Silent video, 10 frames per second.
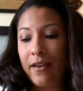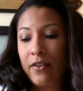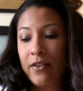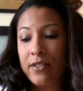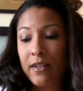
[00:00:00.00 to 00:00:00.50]

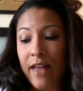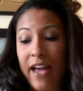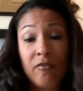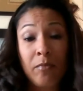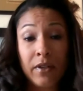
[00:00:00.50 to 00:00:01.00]
That's a
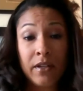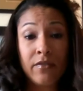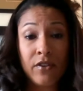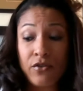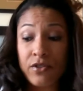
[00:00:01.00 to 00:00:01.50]
lack of belief
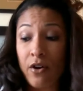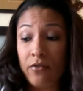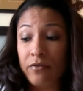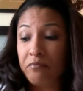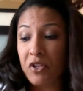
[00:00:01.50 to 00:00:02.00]
in
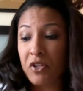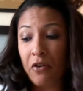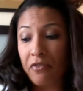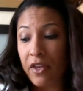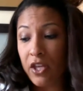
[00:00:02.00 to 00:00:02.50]
yourself. You
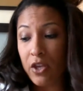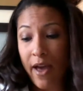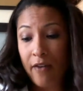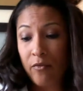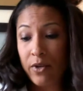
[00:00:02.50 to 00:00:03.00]
don't think you
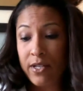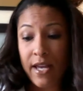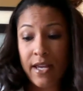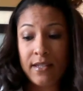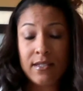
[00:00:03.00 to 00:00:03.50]
have what it
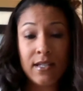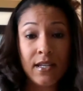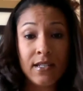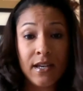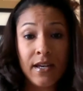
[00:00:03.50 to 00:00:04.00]
takes to get
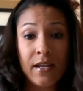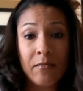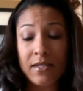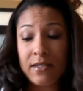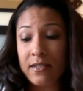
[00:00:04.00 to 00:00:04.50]
it done and
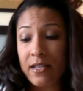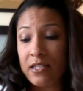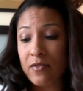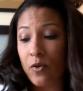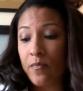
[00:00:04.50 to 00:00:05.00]
be
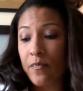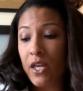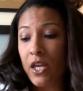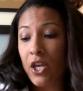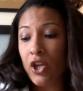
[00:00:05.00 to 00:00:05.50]
successful.
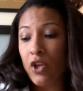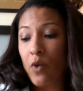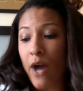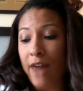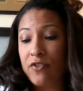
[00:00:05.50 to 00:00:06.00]
You will have